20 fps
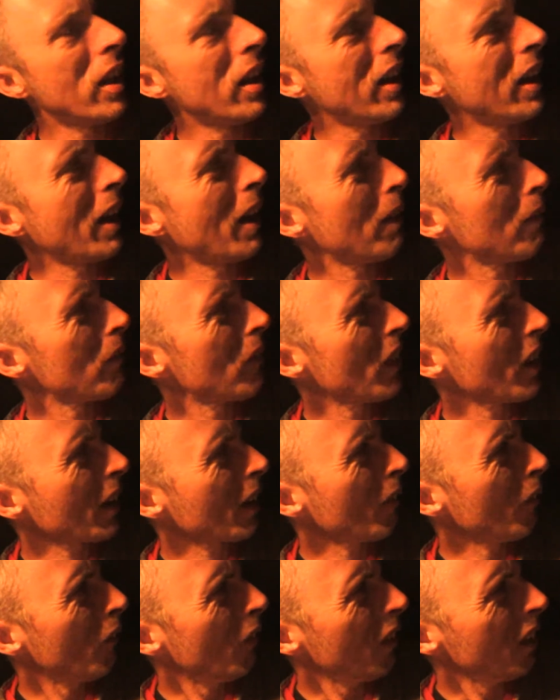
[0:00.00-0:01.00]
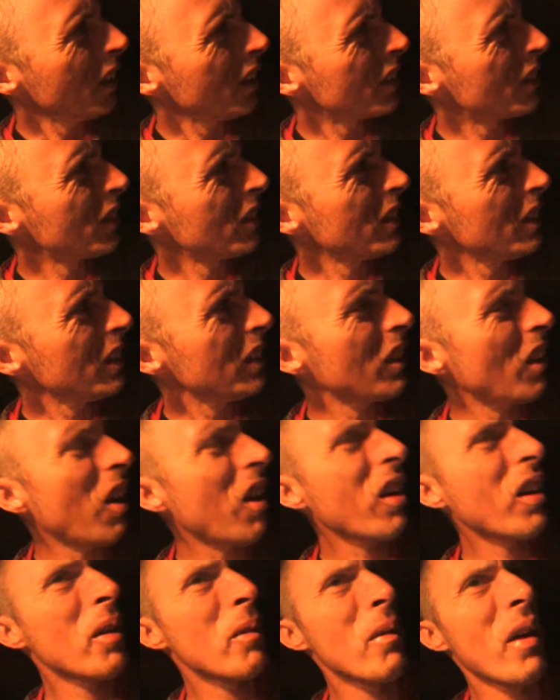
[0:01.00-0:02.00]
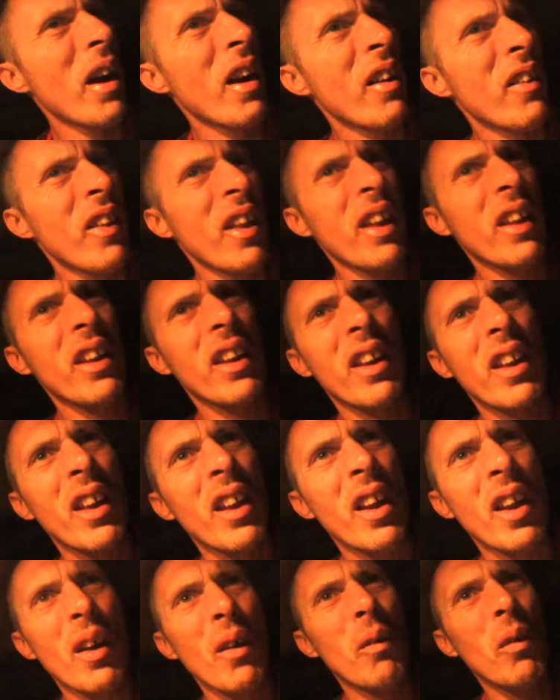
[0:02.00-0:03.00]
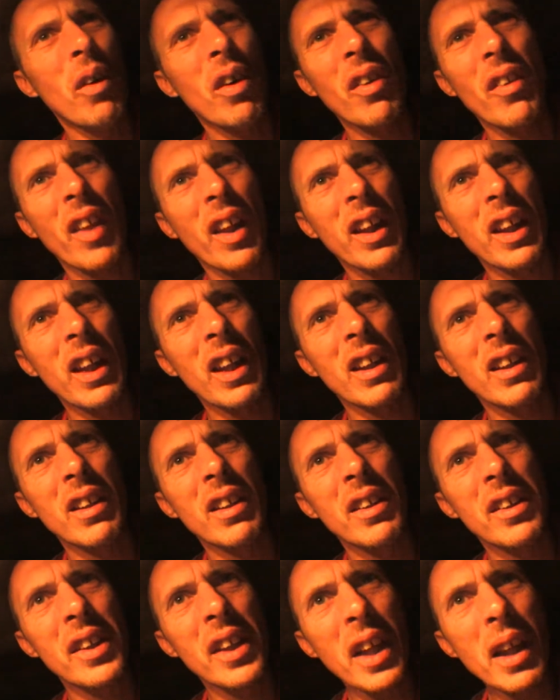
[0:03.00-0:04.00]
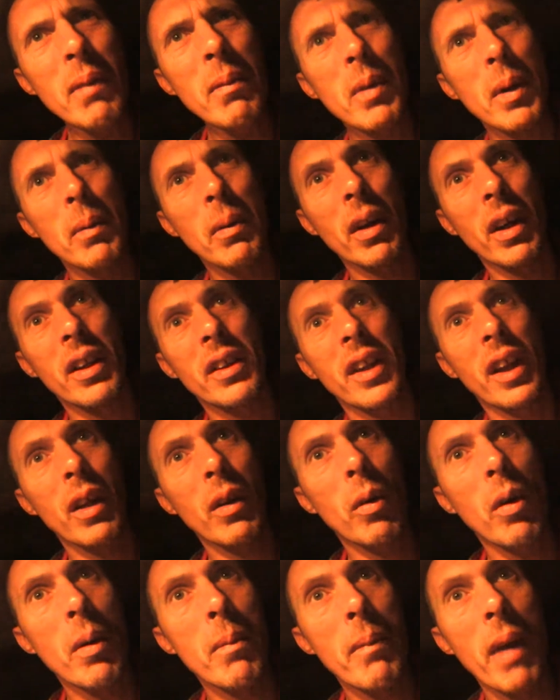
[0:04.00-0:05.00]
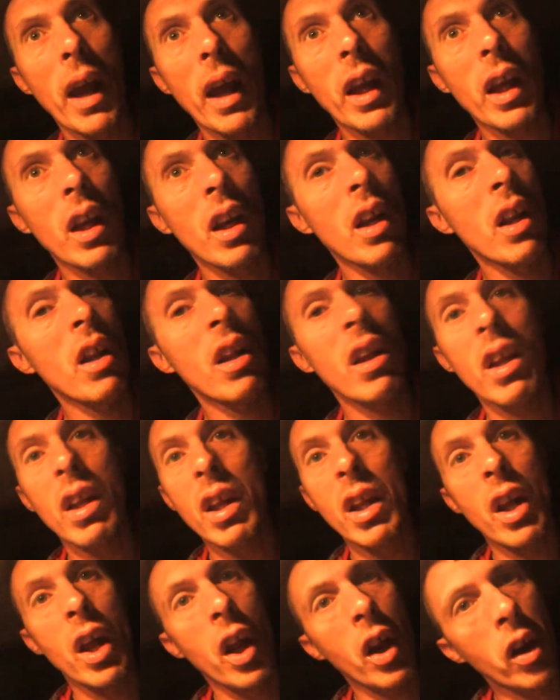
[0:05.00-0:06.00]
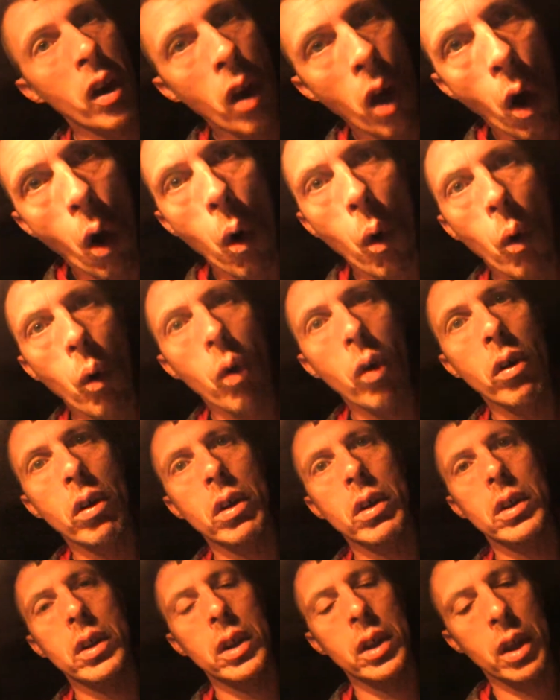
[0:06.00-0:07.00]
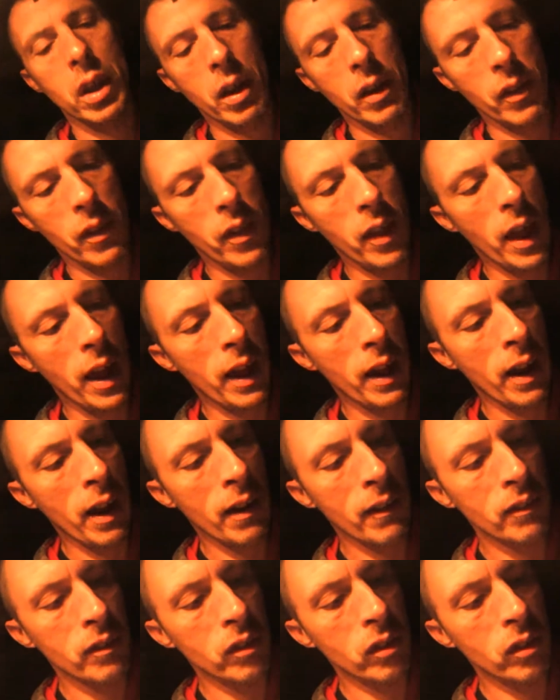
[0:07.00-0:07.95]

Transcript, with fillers: And I'm thinking, what is she talking about? They, where are they getting Zima? Because they quit making it? No. They have